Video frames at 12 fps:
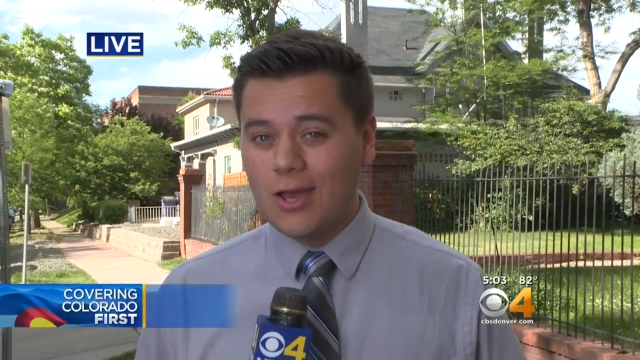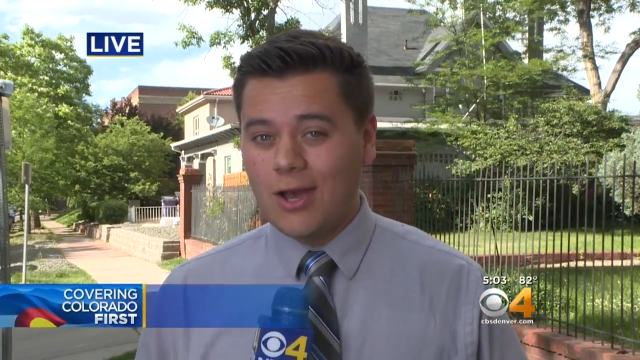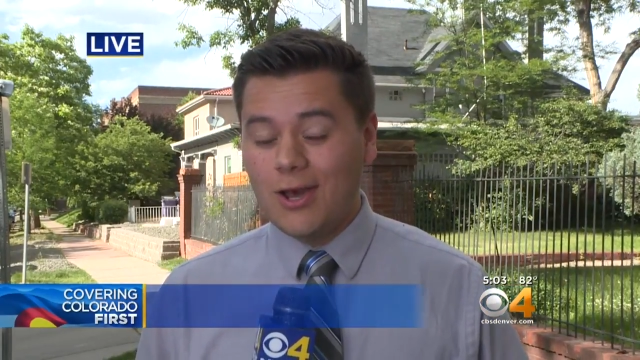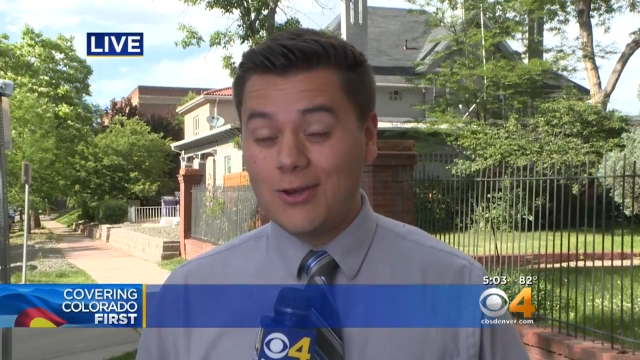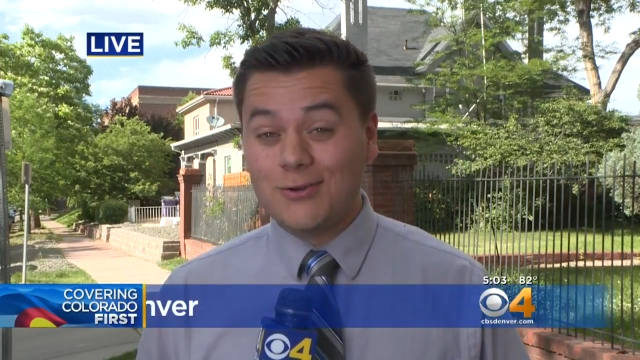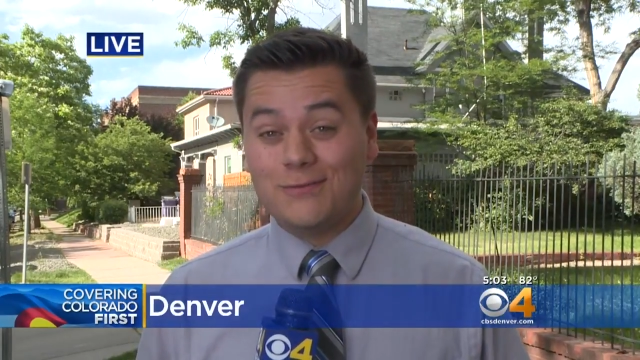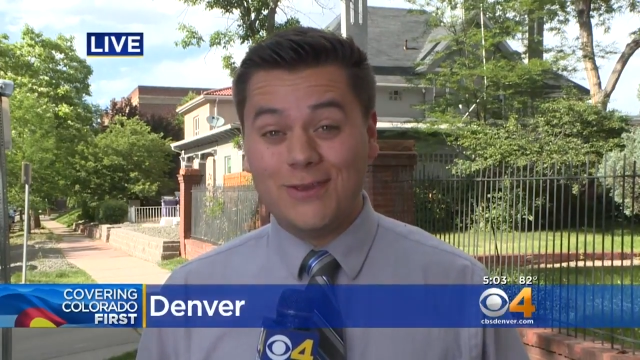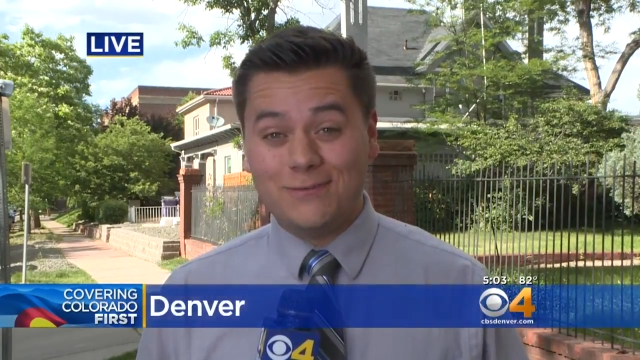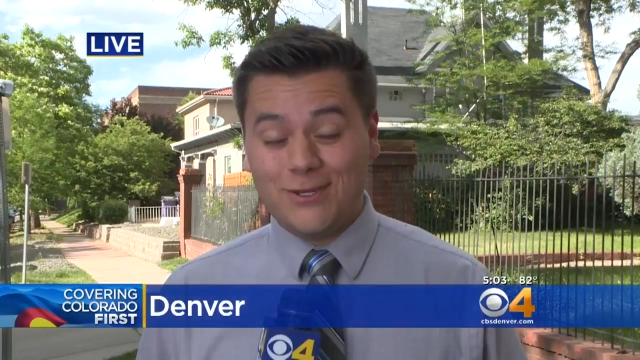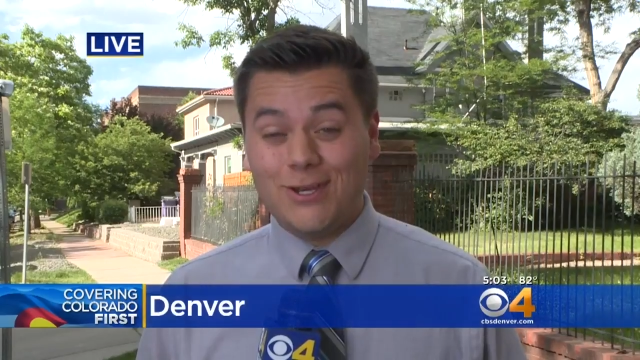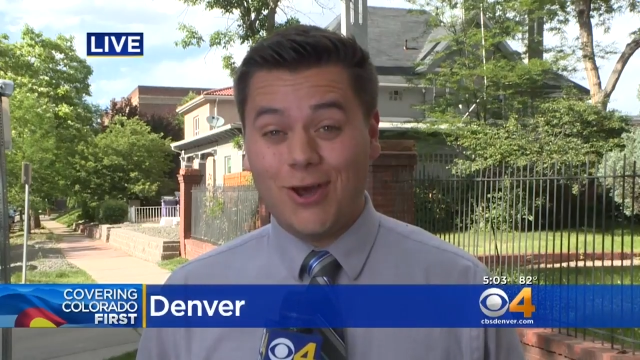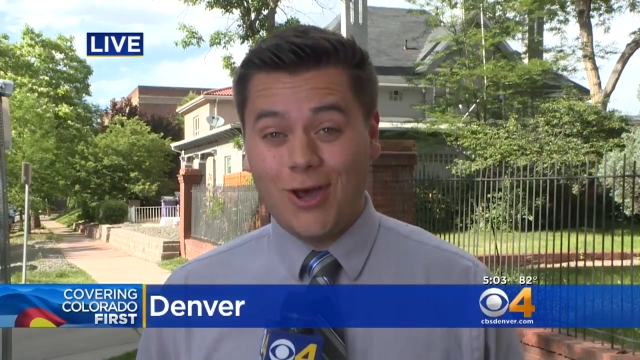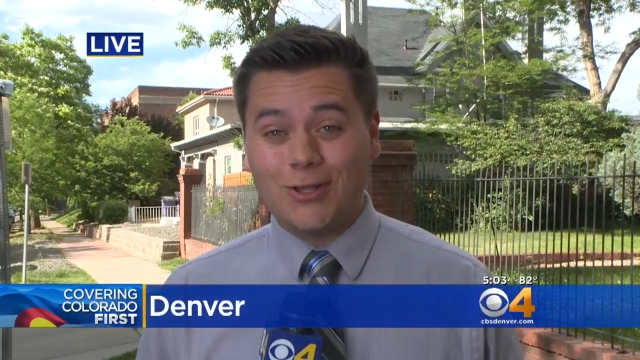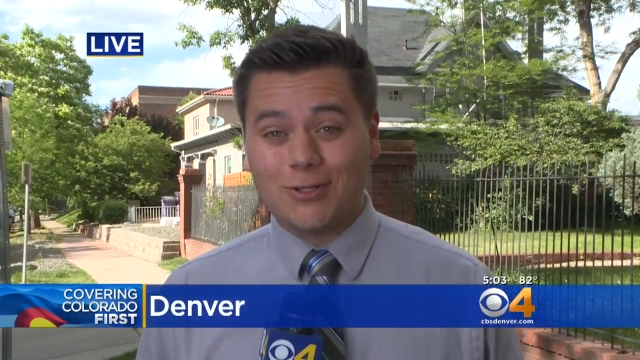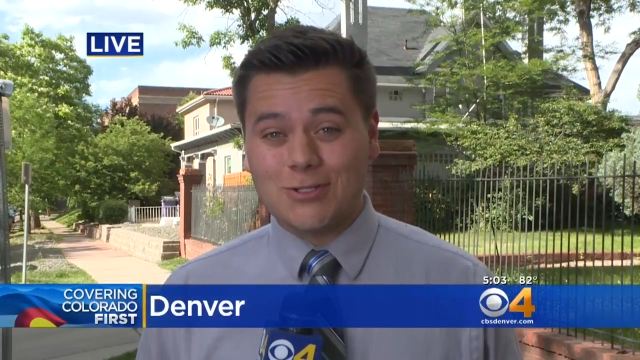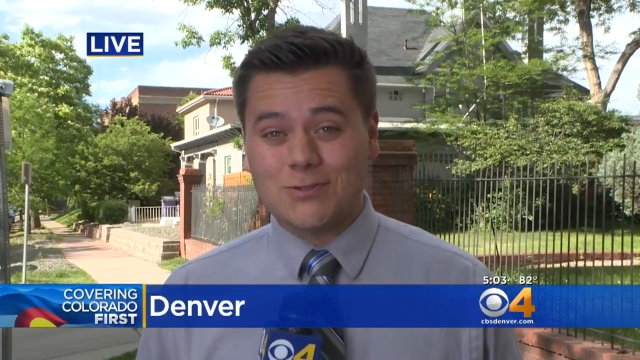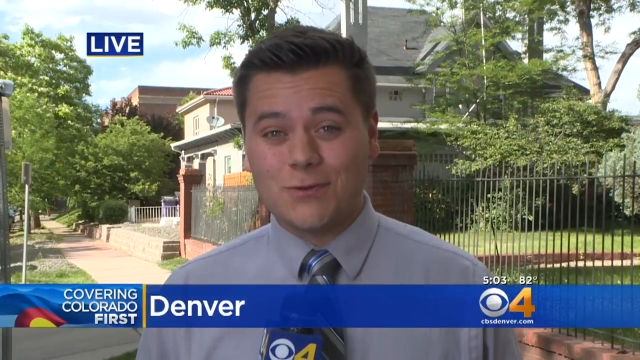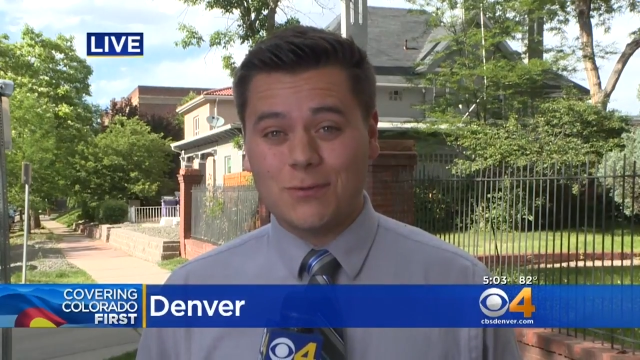
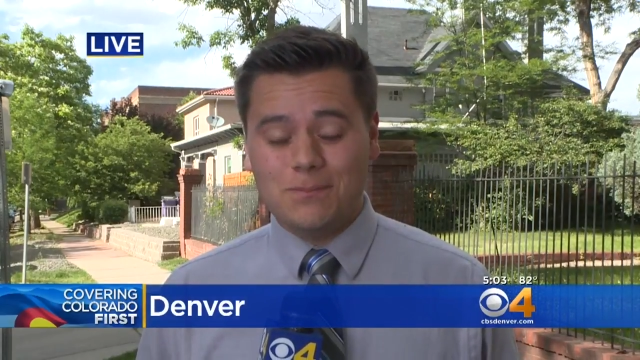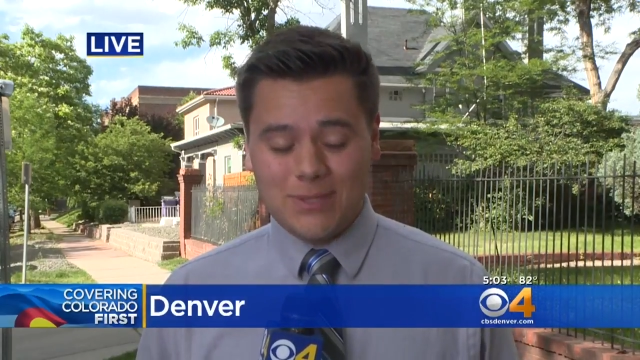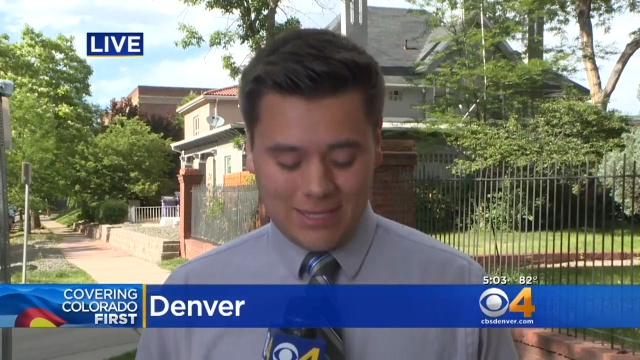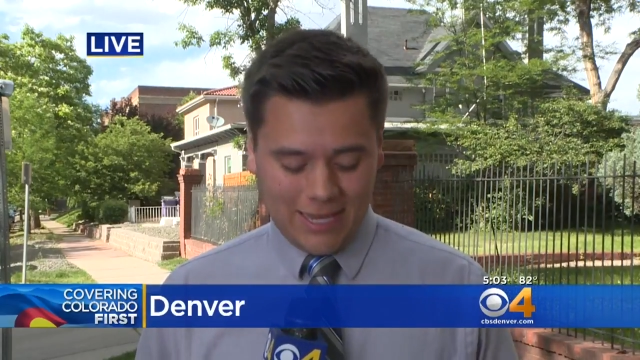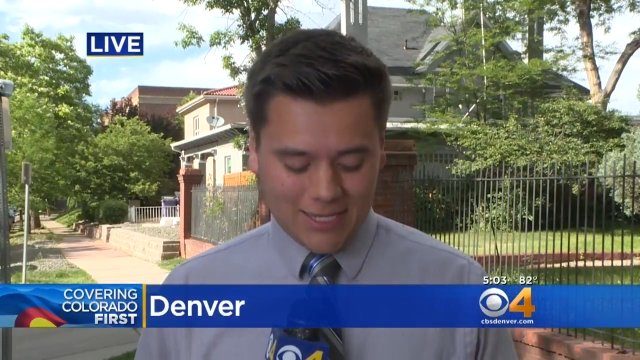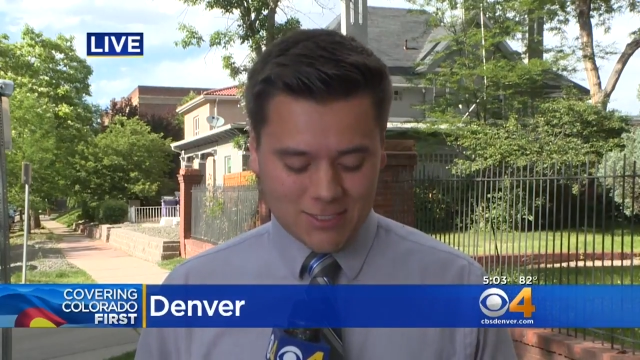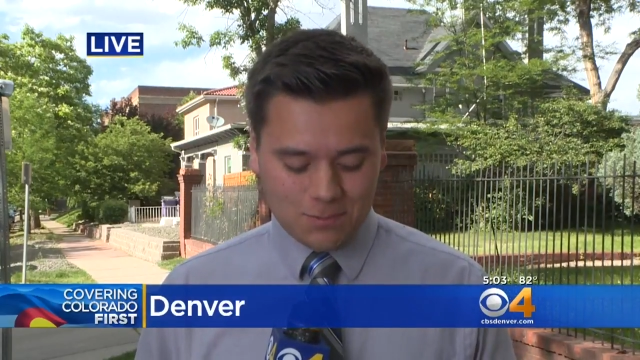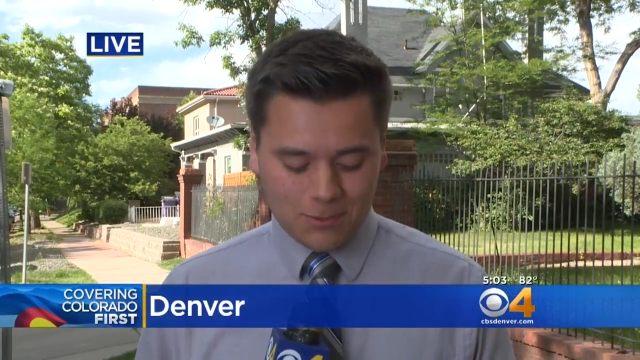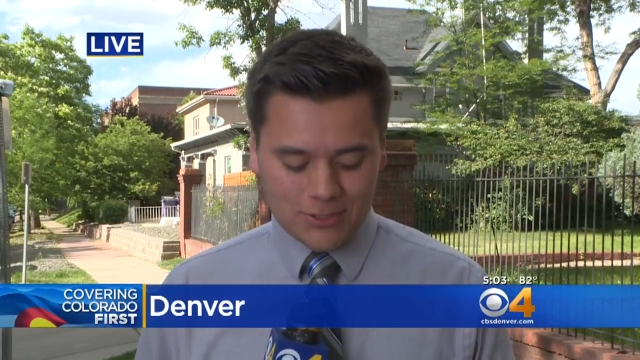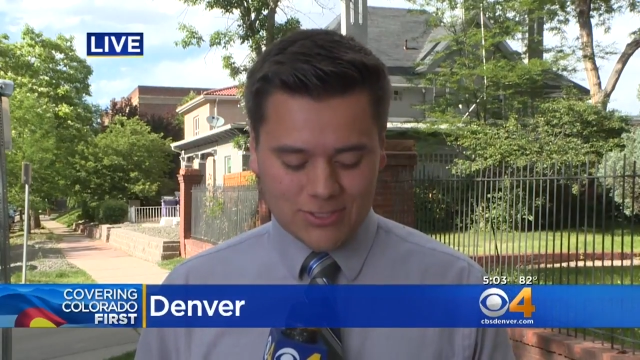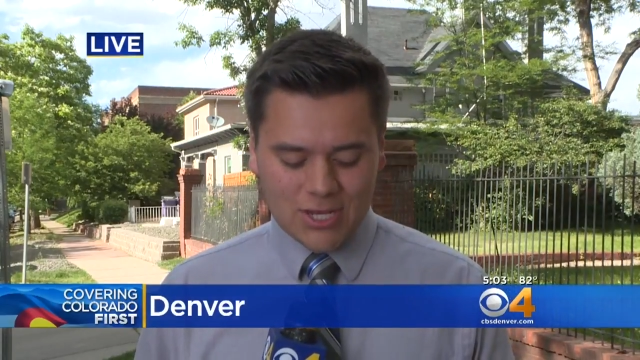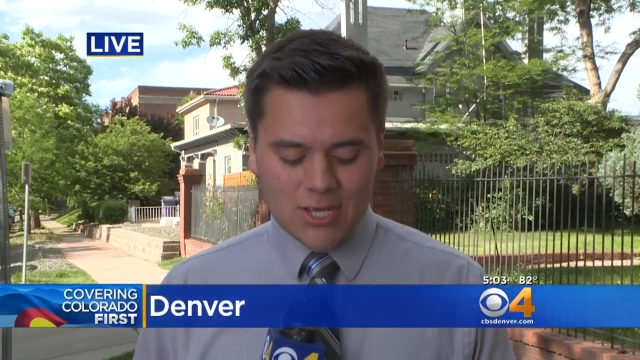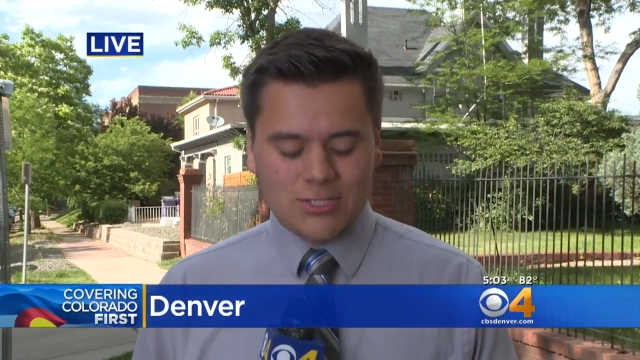$150 for bee experts.